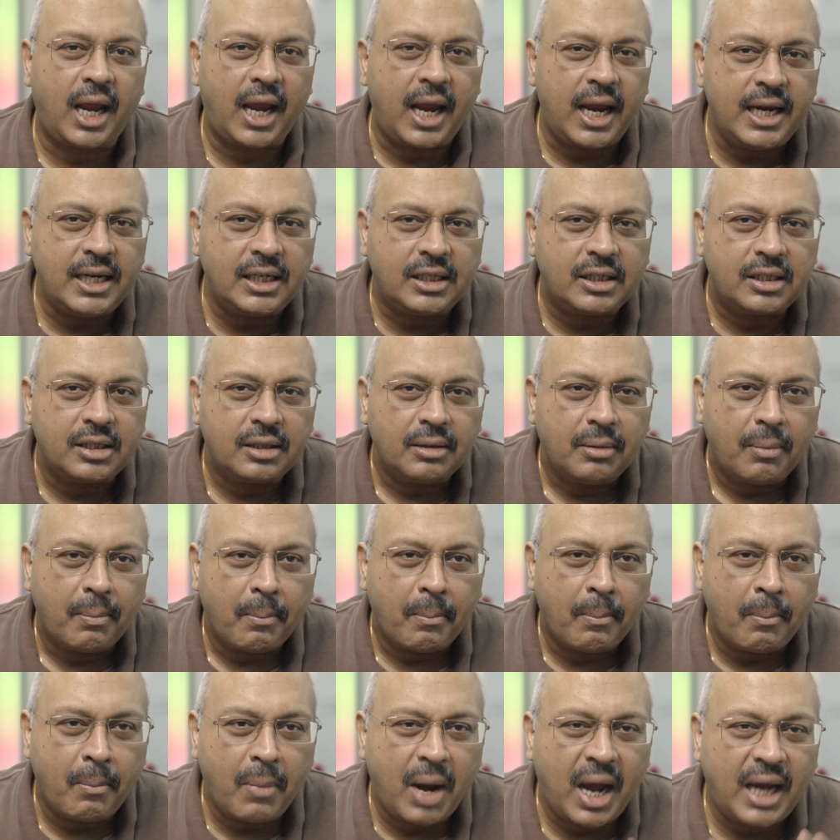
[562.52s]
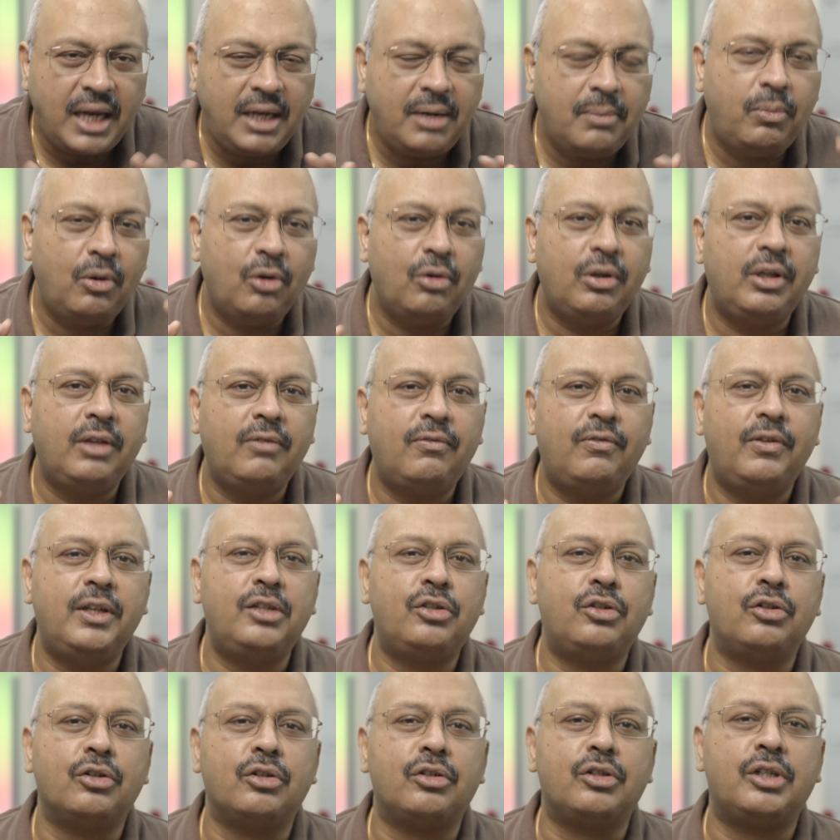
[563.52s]
8 mind-blowing
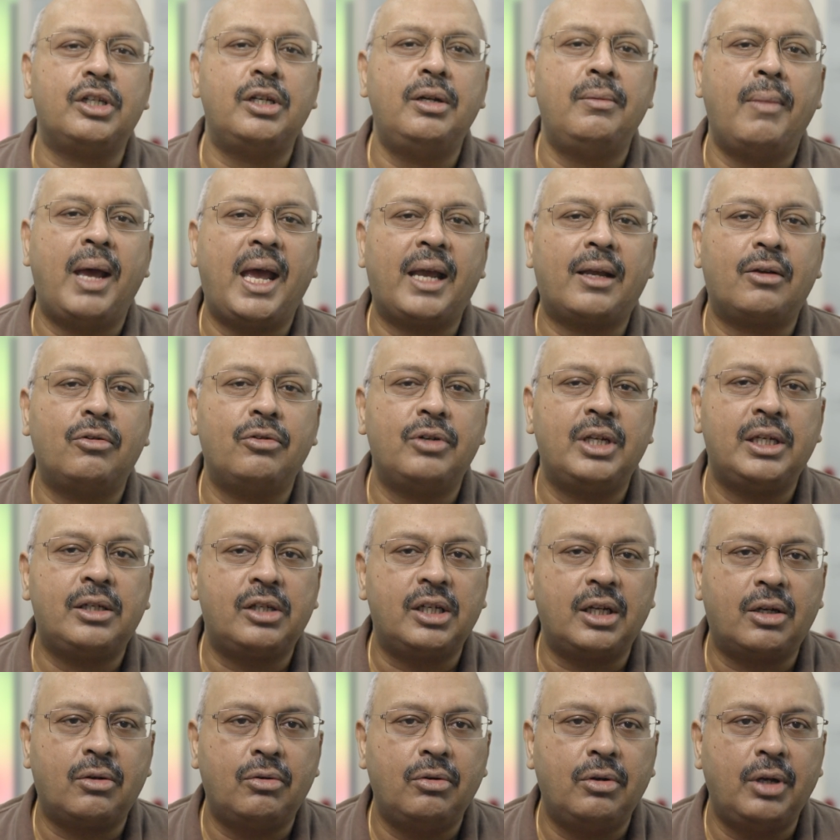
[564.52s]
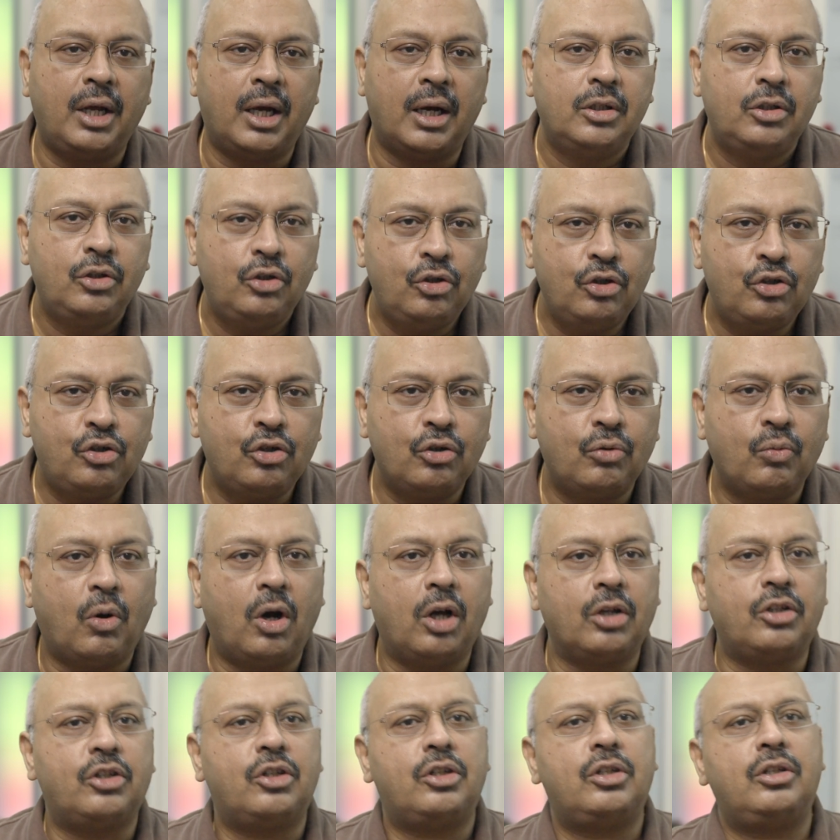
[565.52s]
features in macOS Sequoia, you should
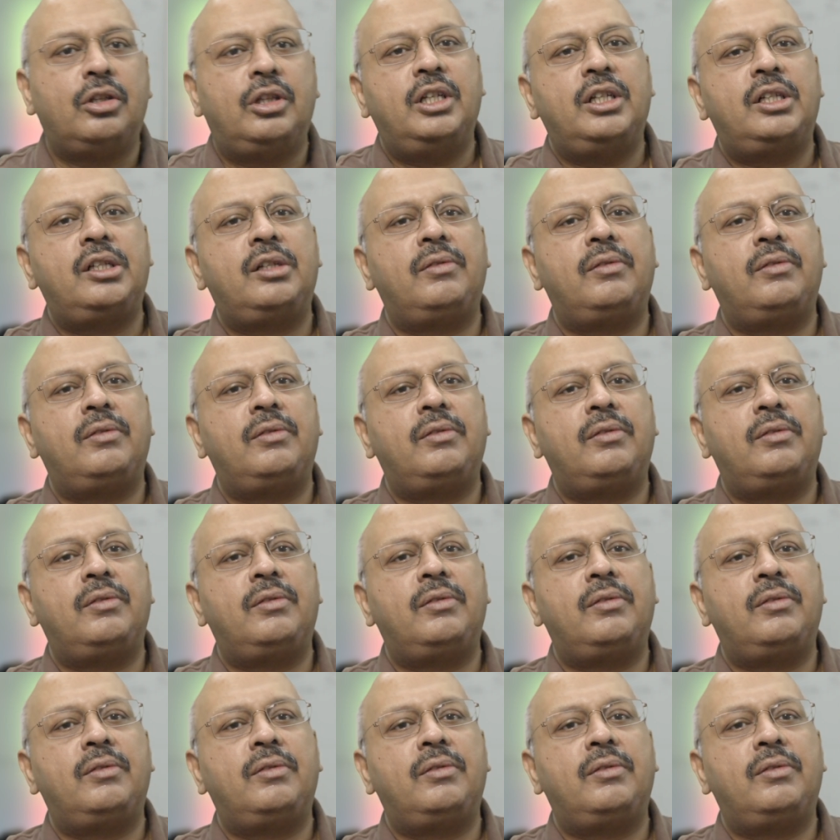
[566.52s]
watch this